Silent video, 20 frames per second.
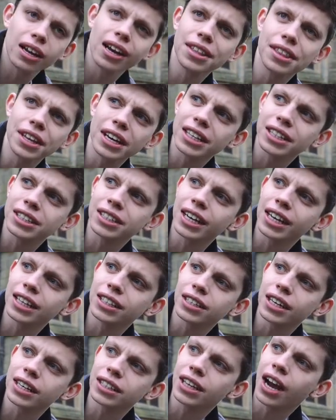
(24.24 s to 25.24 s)
like this,
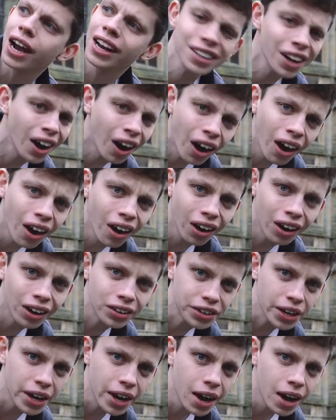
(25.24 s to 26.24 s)
it's kind of
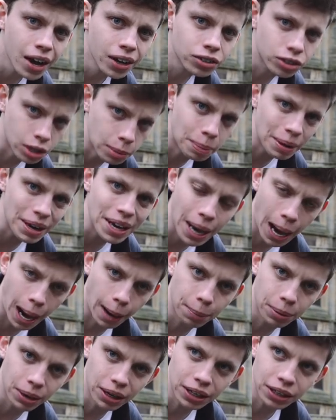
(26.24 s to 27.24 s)
hard to be
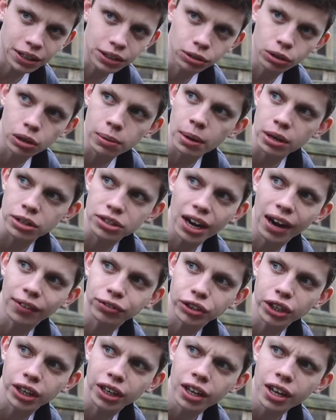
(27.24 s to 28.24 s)
happy. You almost
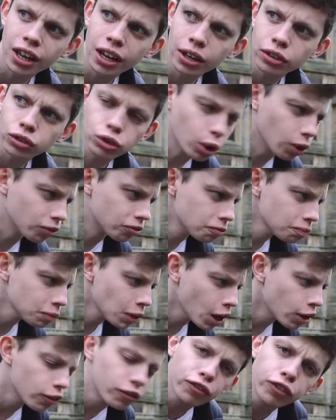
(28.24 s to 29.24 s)
have to sort of
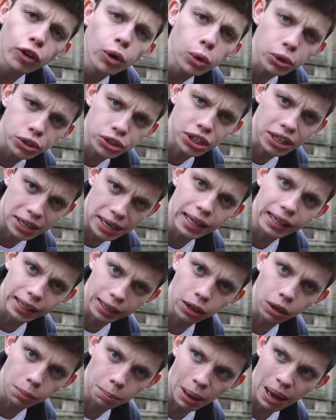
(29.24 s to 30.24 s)
force it a
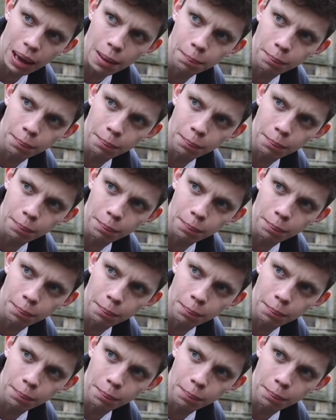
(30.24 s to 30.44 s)
little bit,